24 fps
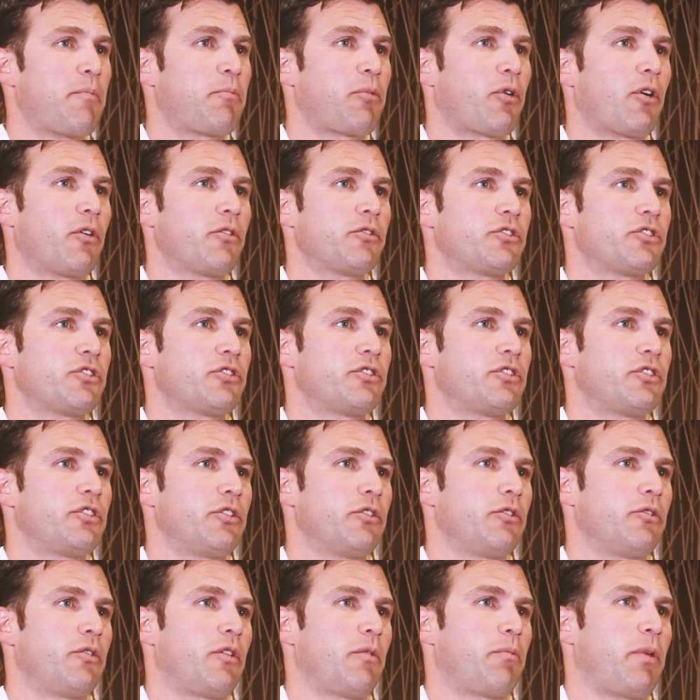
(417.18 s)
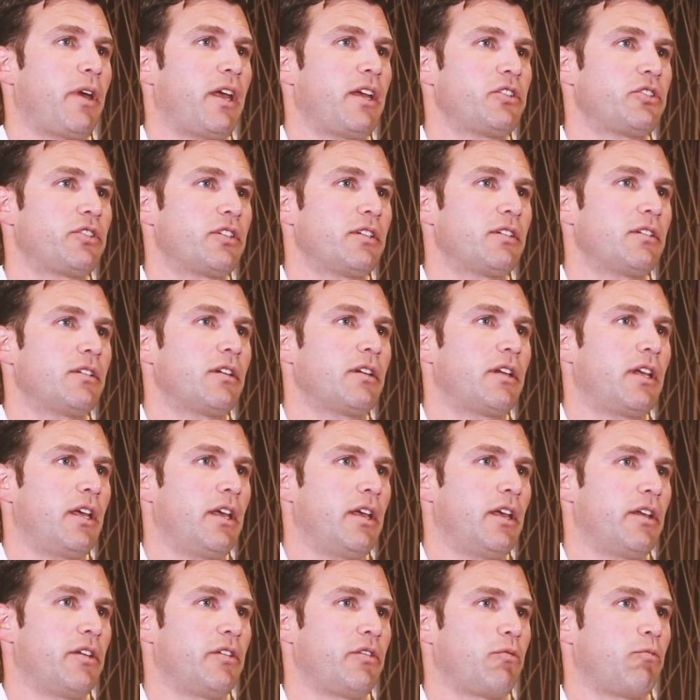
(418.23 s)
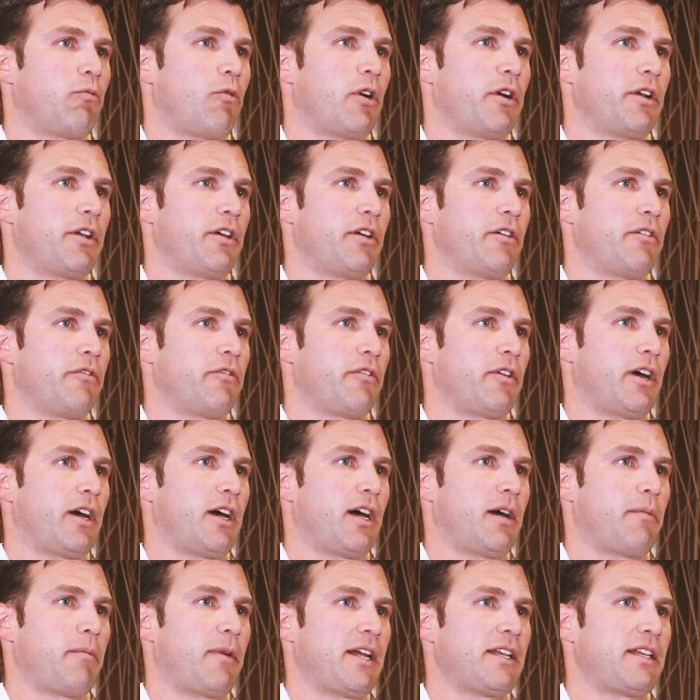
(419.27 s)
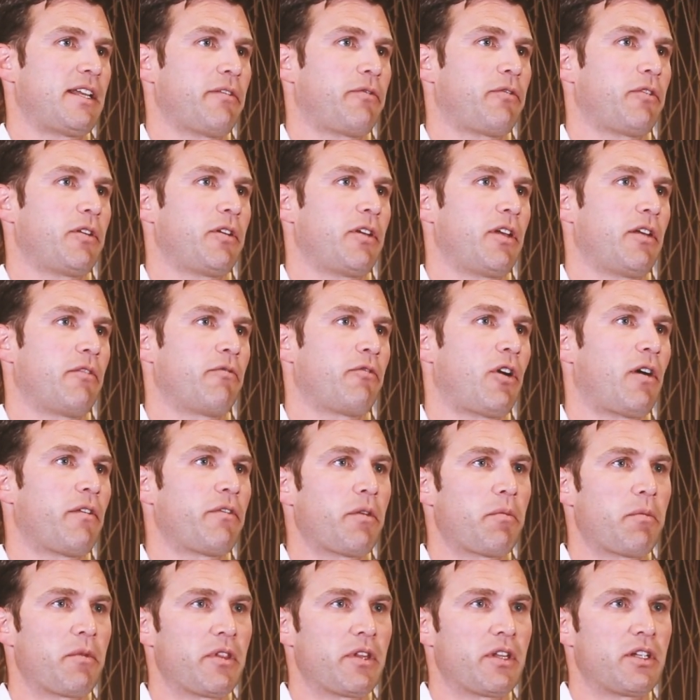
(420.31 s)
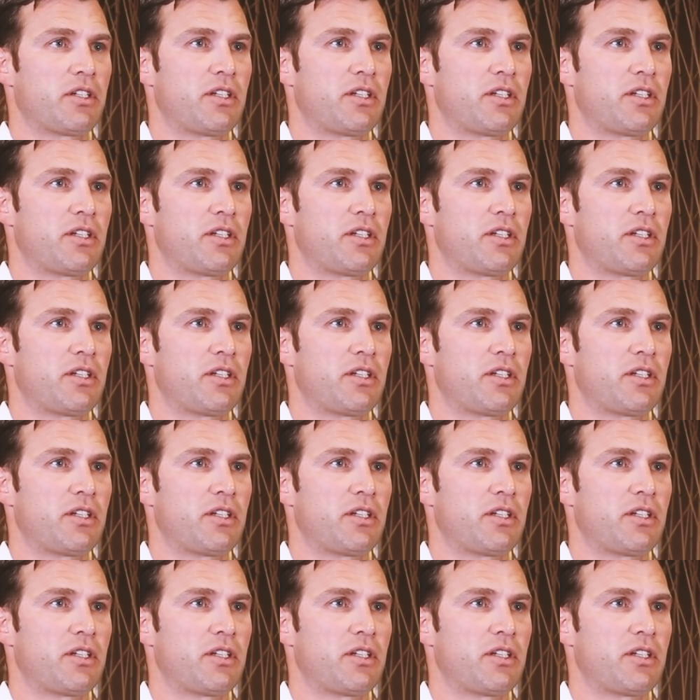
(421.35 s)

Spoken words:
approach to the patient is one of, I definitely involve them in the